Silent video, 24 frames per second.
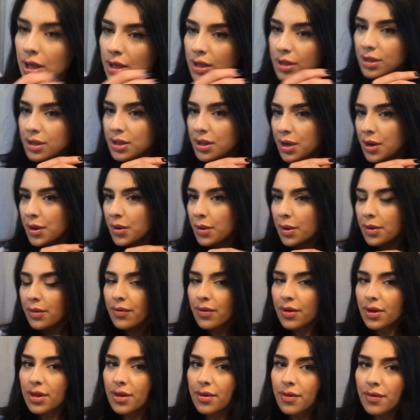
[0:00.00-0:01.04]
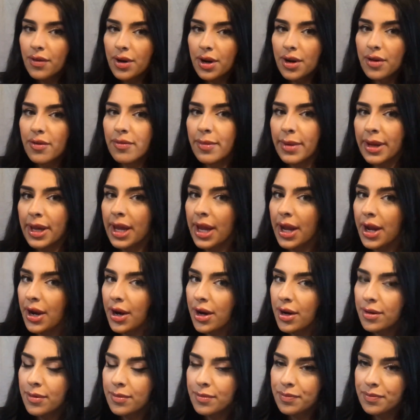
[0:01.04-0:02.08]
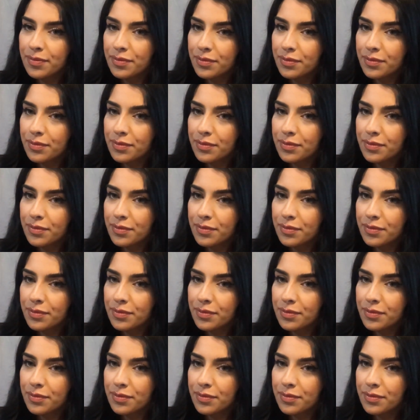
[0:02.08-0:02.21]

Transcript: So for the front of my hair,